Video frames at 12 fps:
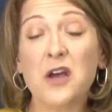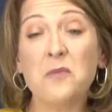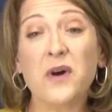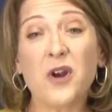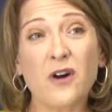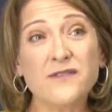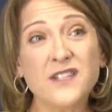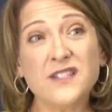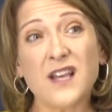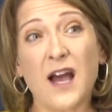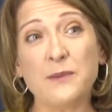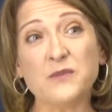but
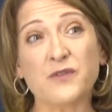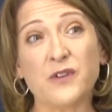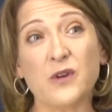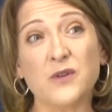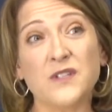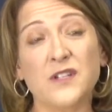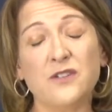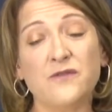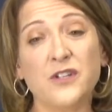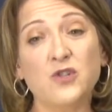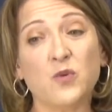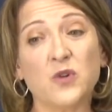oftentimes for those
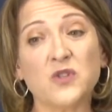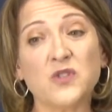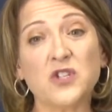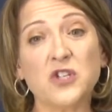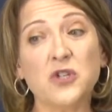individuals